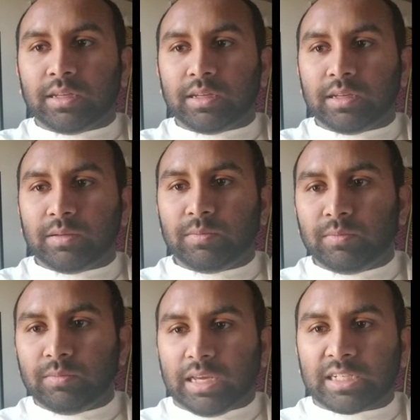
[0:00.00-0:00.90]

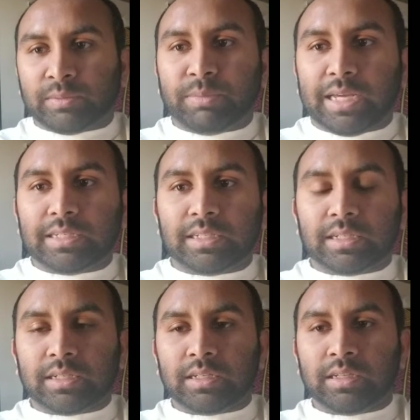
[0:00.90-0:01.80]
the
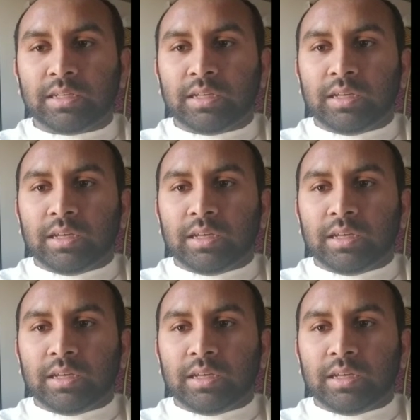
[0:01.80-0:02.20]
expense